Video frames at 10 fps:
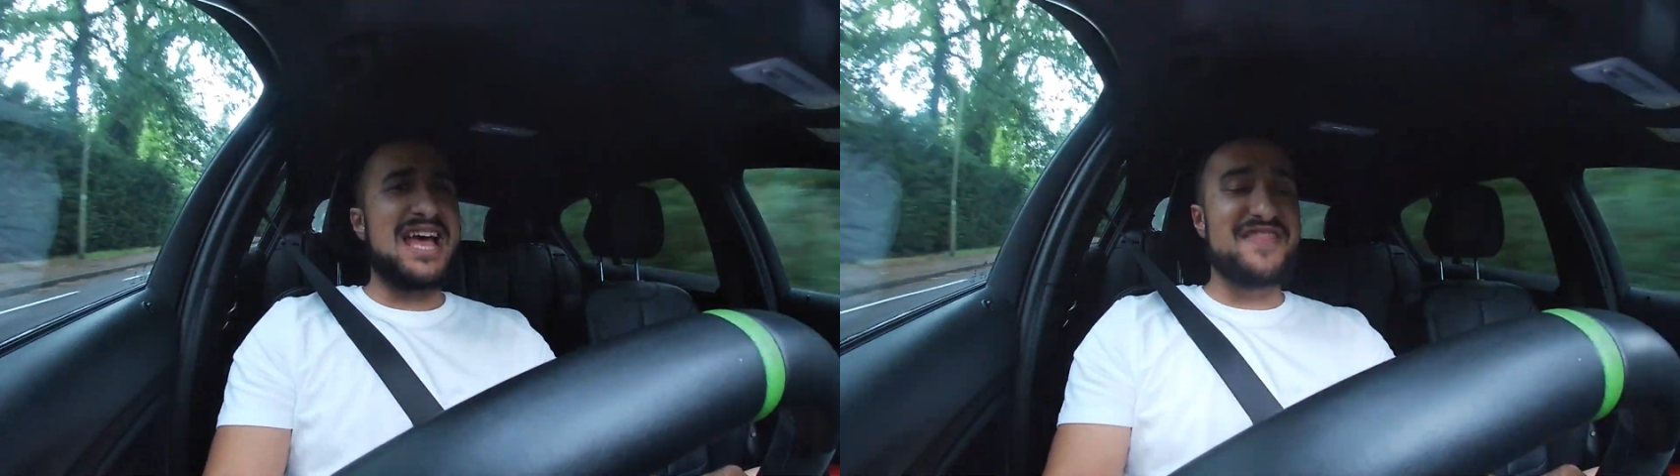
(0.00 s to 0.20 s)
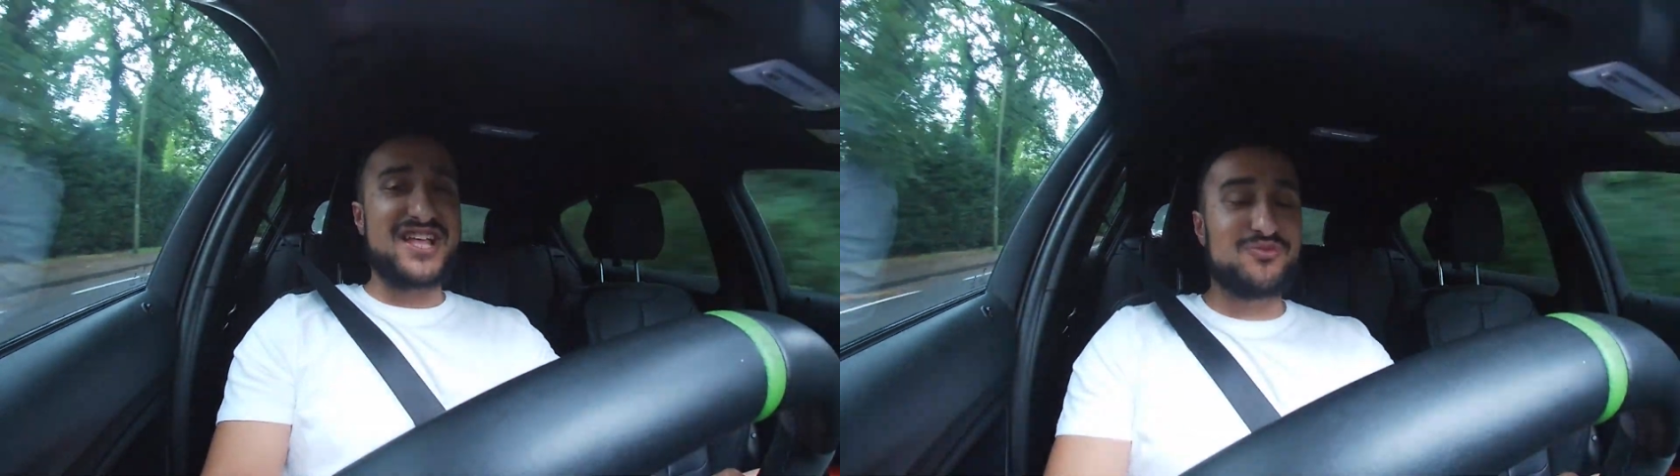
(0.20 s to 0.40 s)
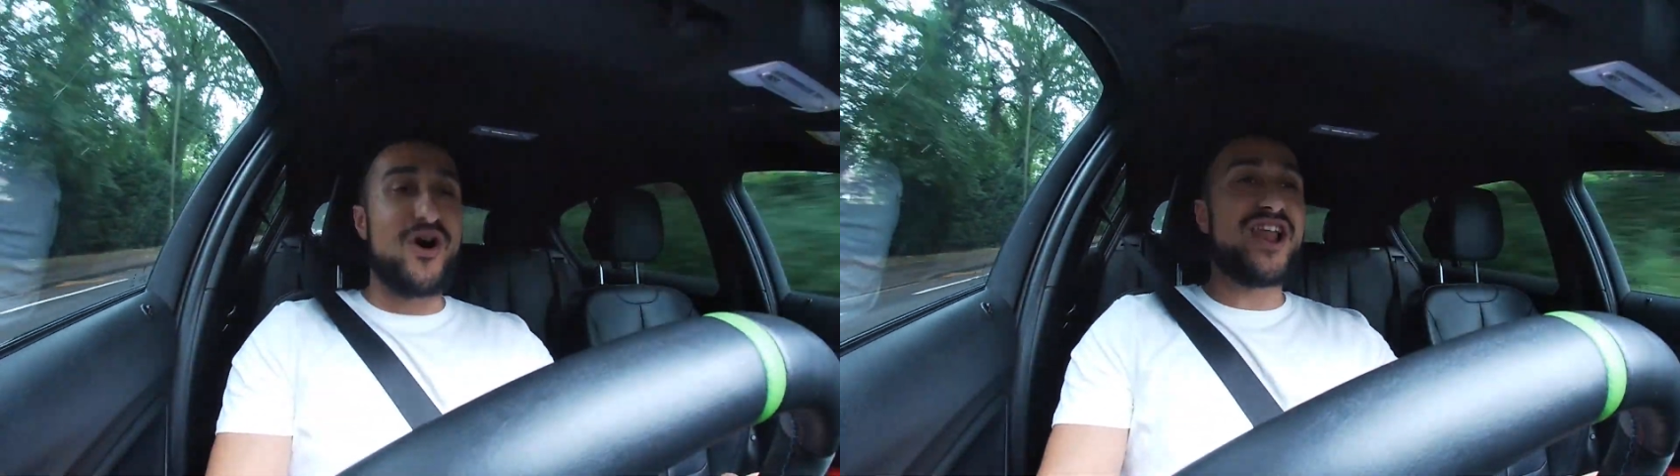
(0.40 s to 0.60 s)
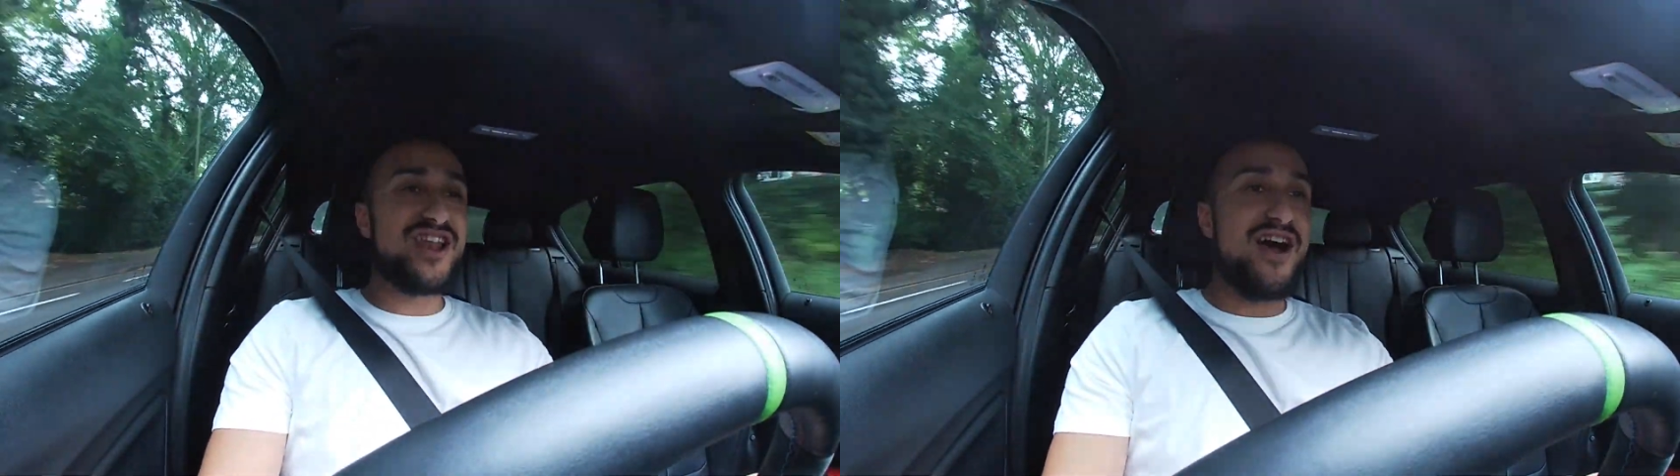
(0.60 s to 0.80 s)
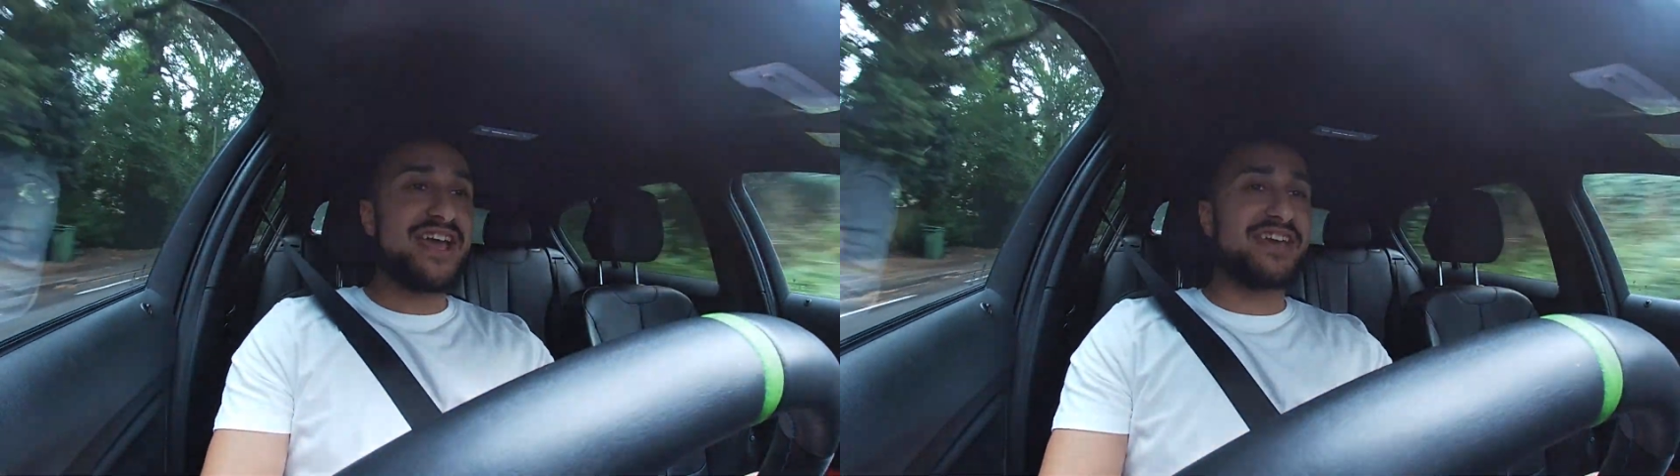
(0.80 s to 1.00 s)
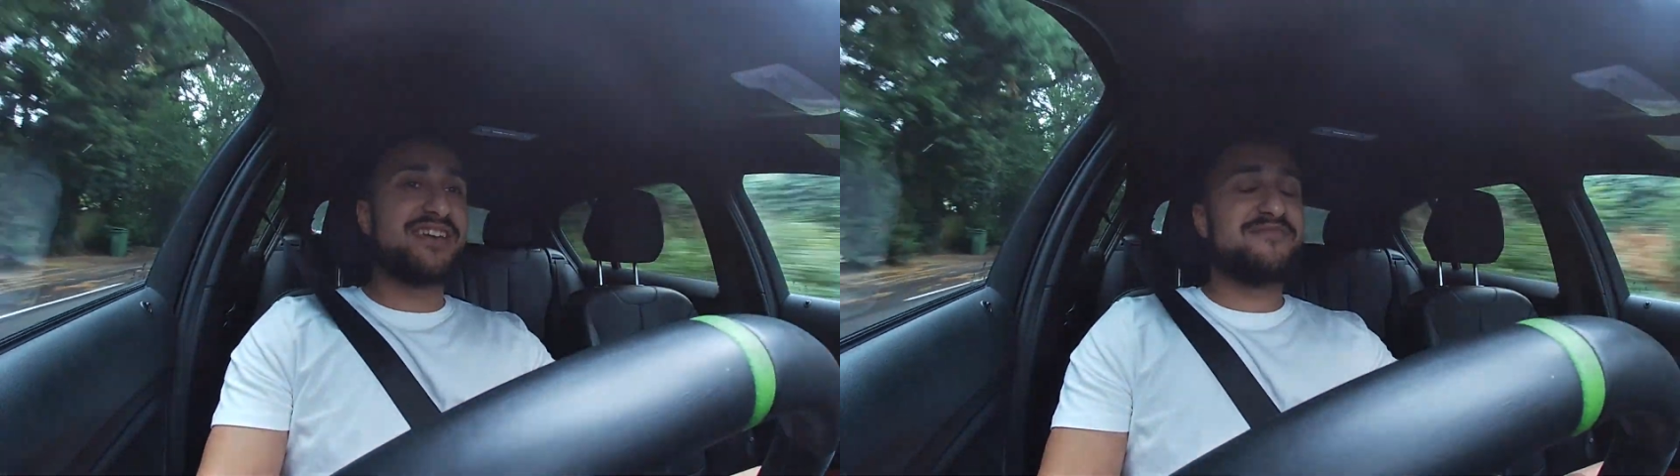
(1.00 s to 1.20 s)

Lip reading: and that's what I like.